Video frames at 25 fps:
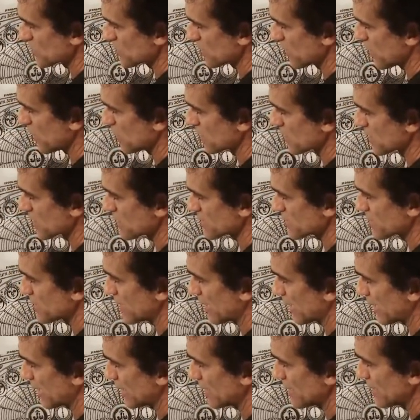to the longest
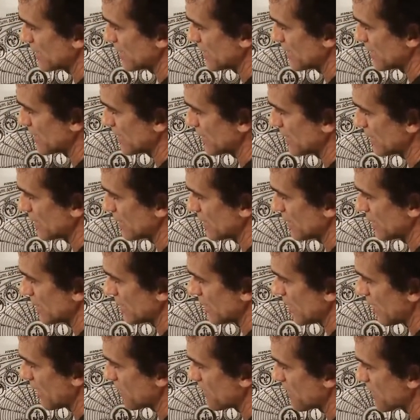day,
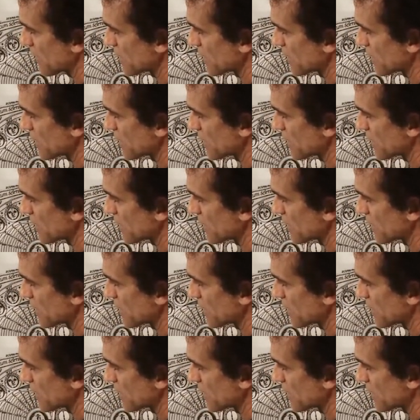and